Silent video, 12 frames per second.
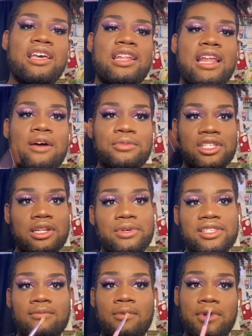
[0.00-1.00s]
now I'm just going
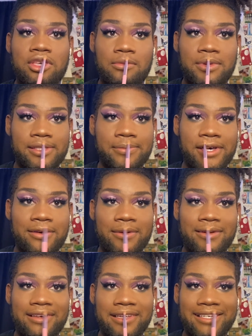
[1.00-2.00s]
to put some on my Cupid's bow.
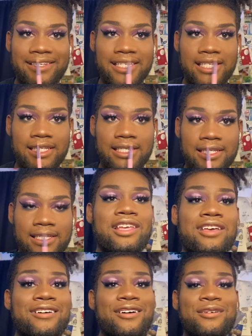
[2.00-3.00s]

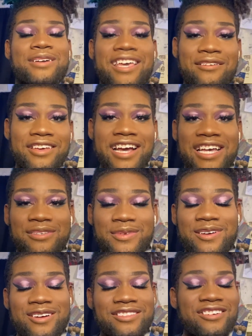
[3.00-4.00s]
Okay, you guys,
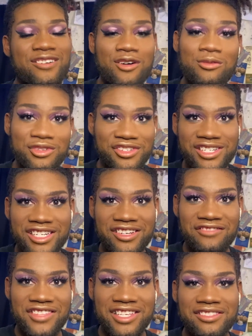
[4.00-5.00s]
we are on the home stretch
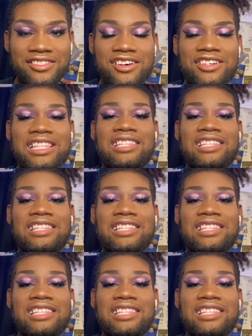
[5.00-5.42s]
of this look.